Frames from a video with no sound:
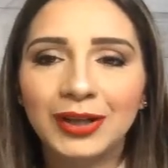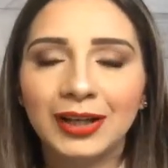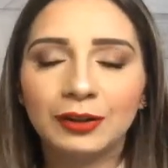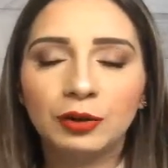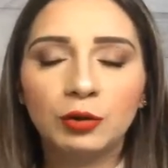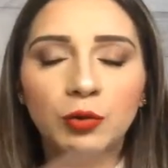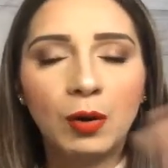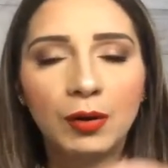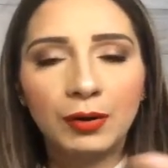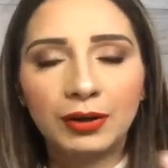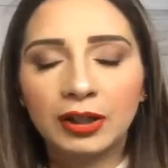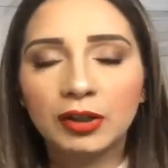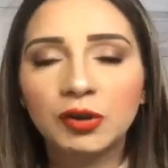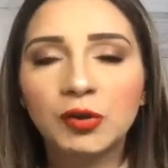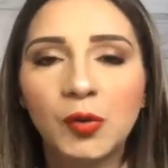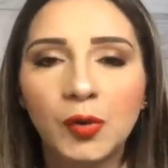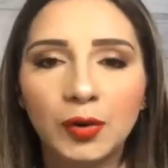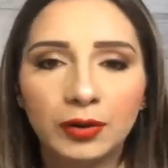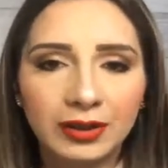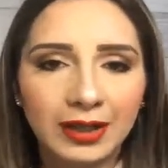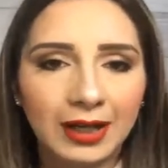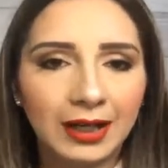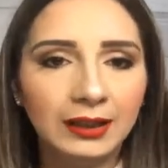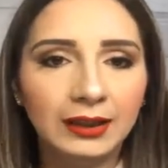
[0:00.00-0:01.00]
quote unquote,
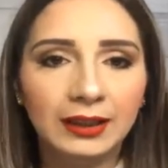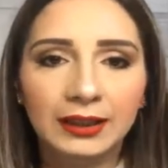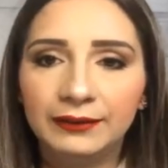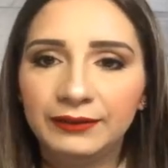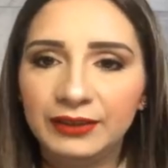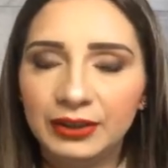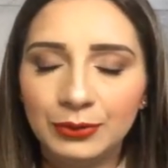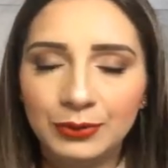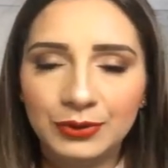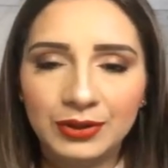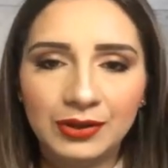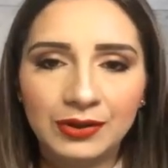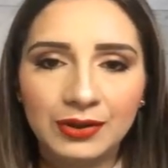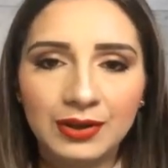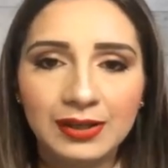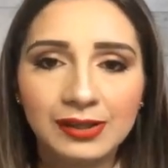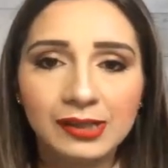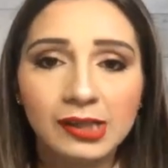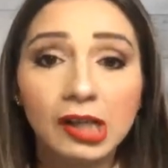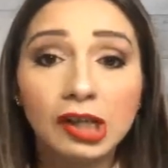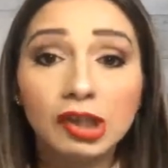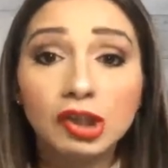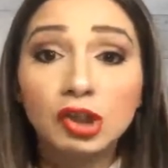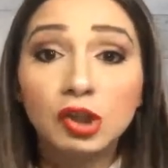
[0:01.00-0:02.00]
I love using this,
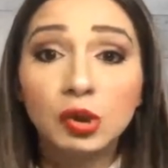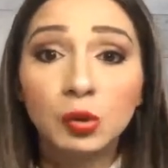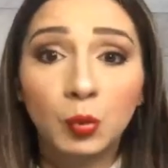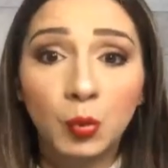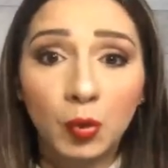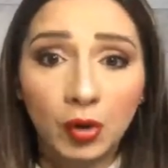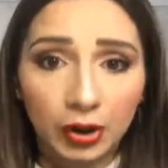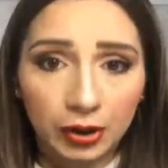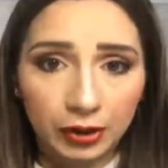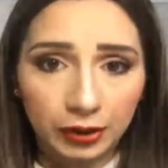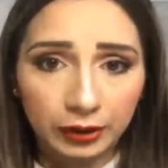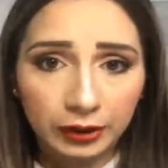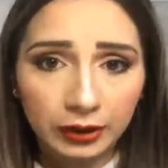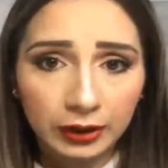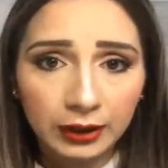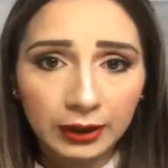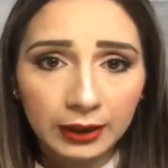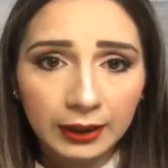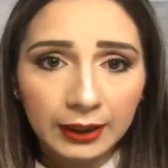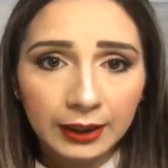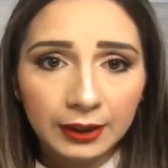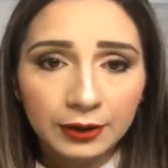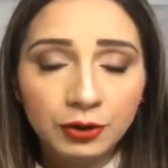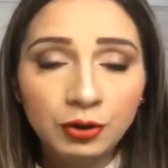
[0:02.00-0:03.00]
swirl
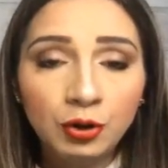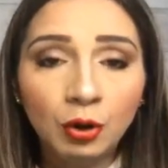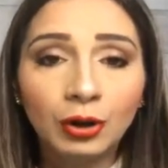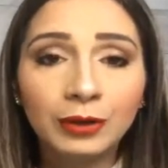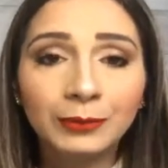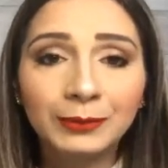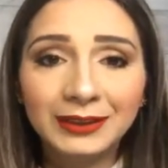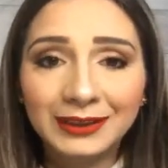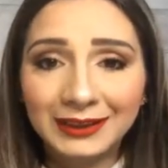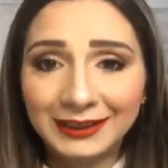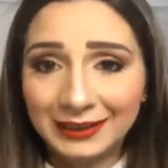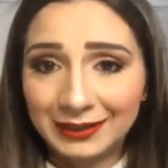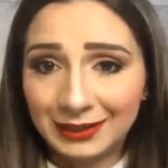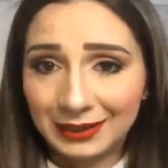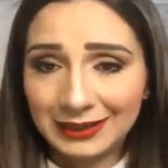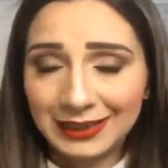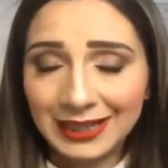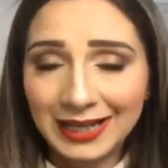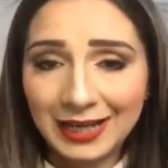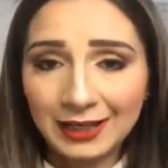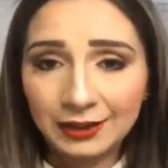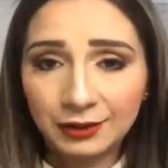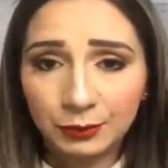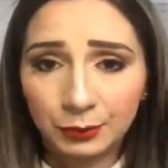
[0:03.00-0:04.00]
normally in the
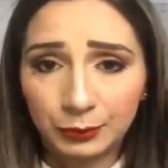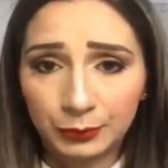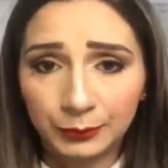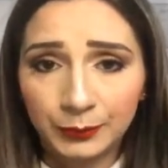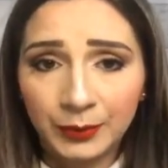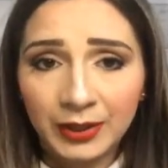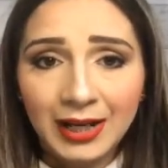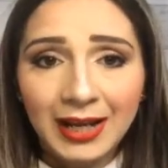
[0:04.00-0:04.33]
classroom.